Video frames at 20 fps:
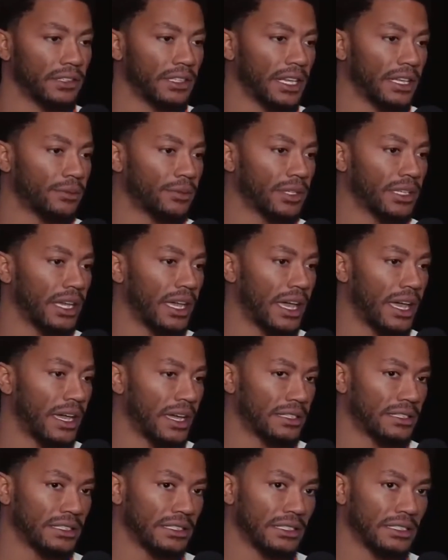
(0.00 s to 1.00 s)
because you know he
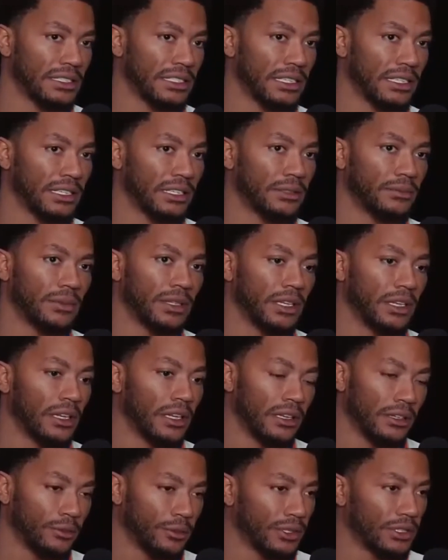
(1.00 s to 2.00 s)
was having a little injury
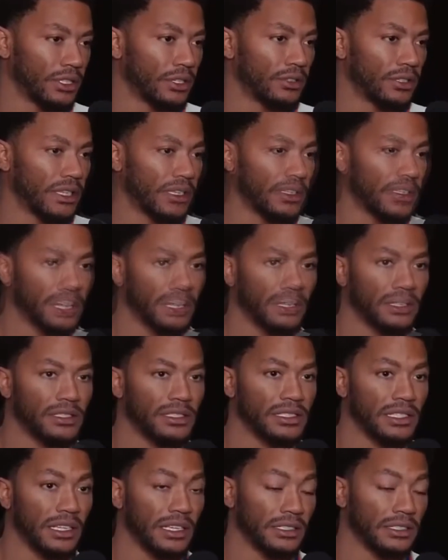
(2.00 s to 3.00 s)
problems too with
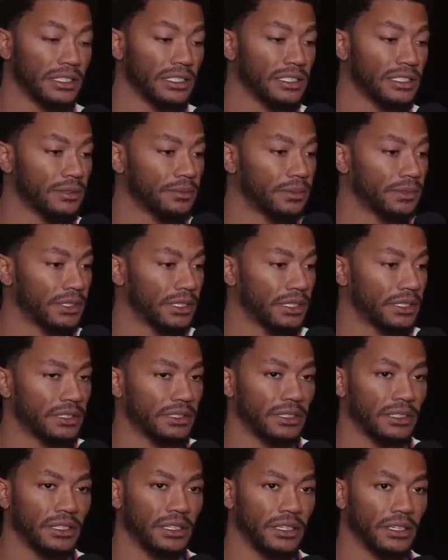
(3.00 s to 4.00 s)
the Knicks, but
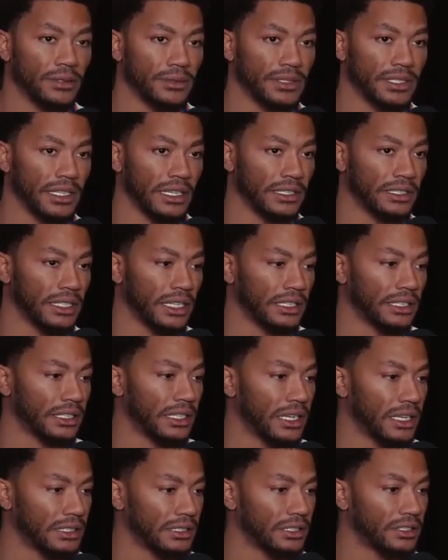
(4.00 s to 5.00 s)
he still was playing
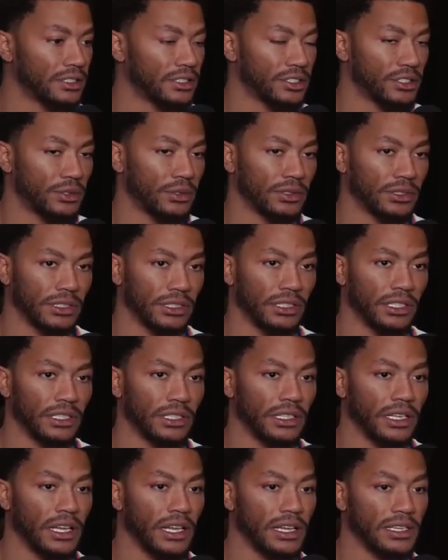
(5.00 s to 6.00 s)
enough
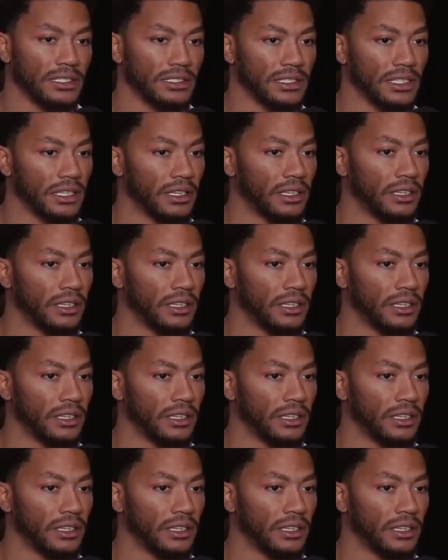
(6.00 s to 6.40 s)
games with the Knicks that